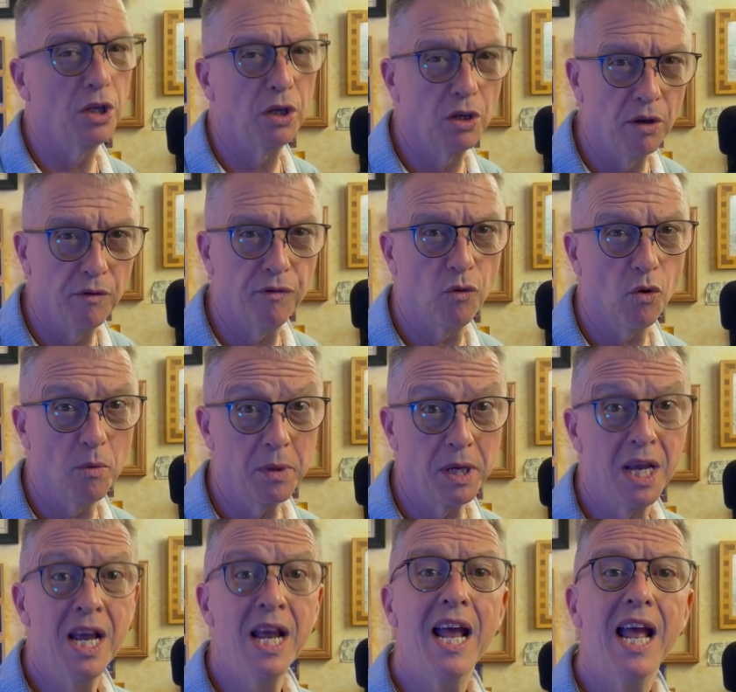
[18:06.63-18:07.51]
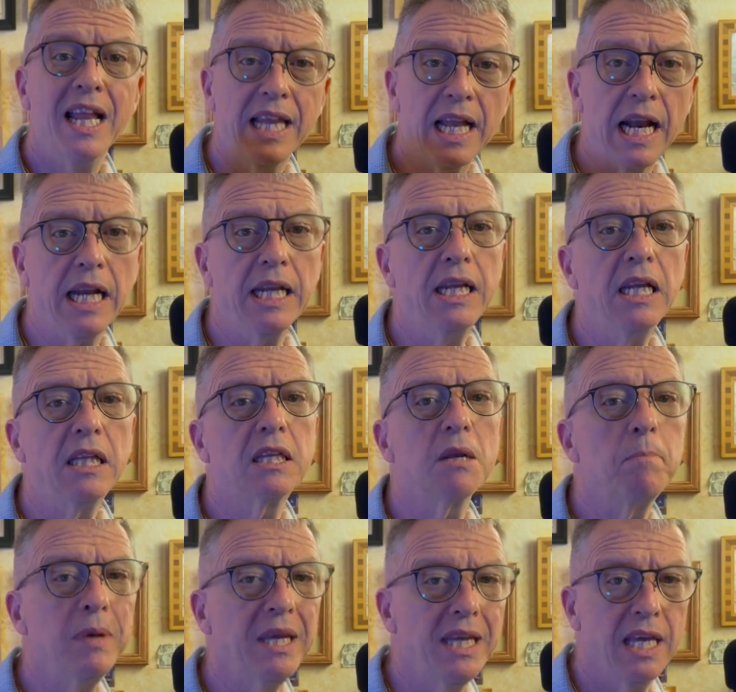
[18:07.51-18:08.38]
good for me and that I need to
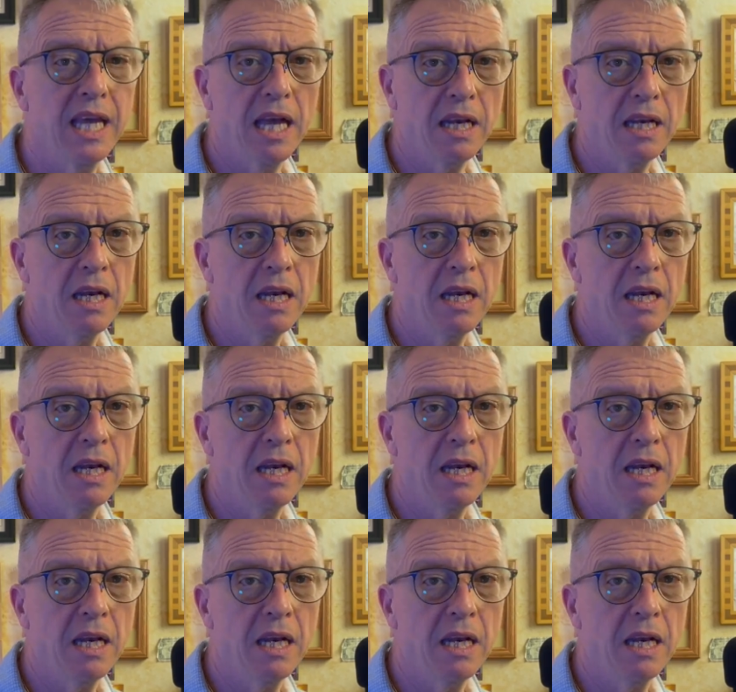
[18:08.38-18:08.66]
begin